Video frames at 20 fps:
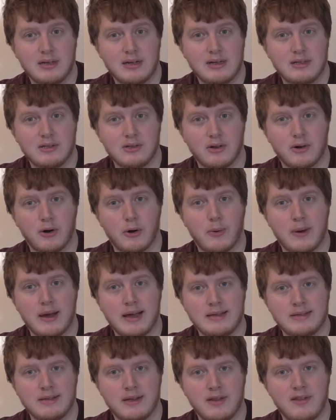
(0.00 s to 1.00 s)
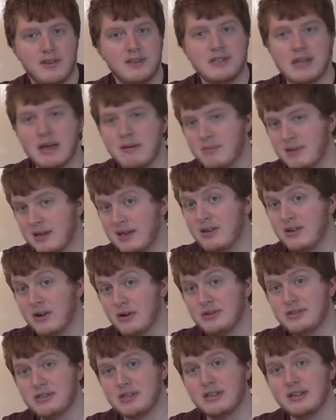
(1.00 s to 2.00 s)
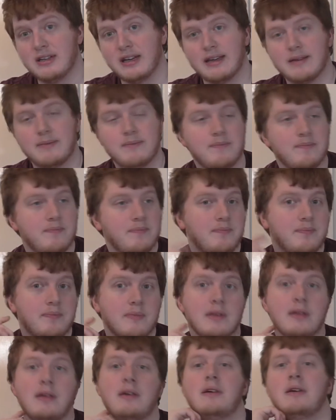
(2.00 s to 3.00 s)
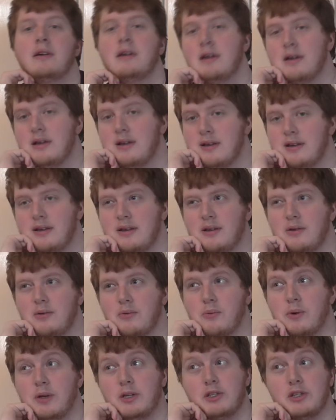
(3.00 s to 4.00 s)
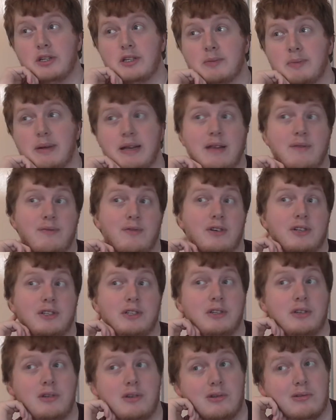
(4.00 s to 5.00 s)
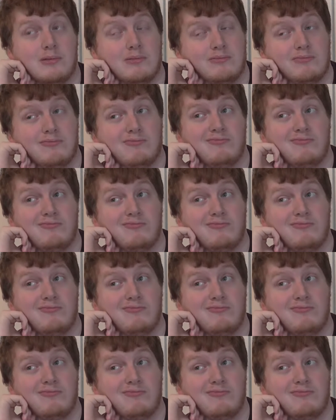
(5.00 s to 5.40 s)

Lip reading: it's not always the same thing constantly, which is a bit different to,